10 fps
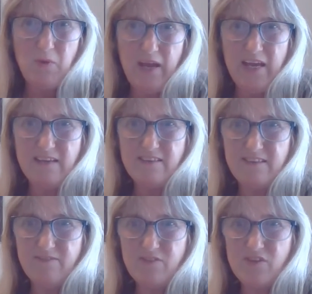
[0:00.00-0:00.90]
hand,
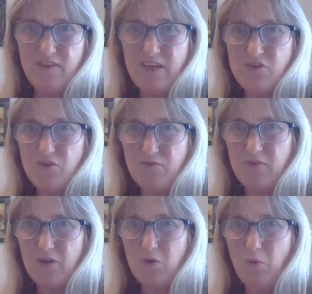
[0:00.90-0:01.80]
so they do
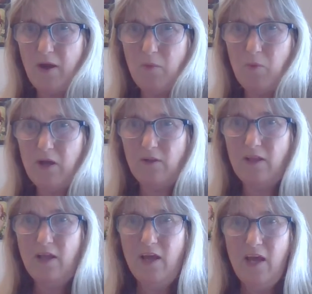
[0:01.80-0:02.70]
fit quite well.
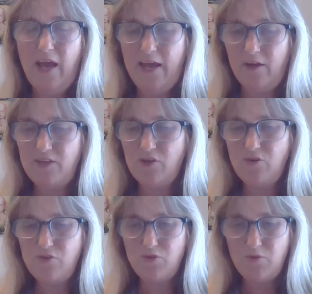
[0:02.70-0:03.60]
And I
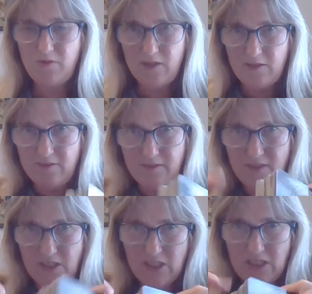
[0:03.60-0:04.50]
don't do the,
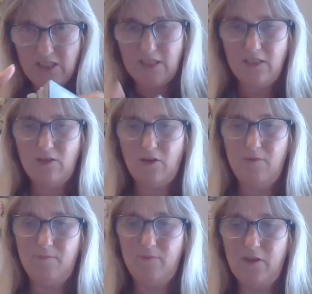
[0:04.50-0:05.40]

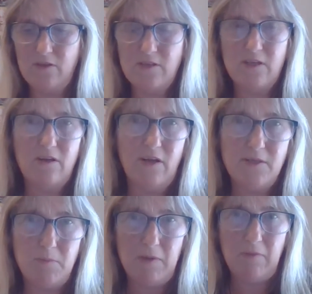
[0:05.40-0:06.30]
because I don't like to bend my